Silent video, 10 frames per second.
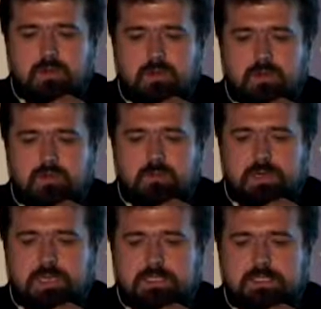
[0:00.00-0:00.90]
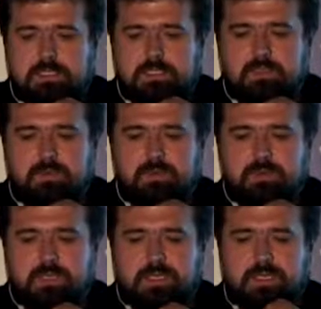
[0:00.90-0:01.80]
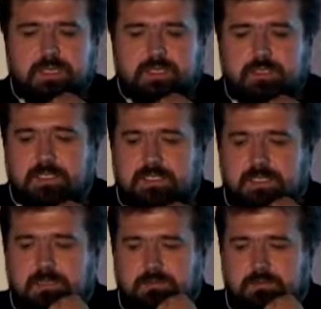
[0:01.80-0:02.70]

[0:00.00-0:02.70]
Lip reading: You can replace this one with size t.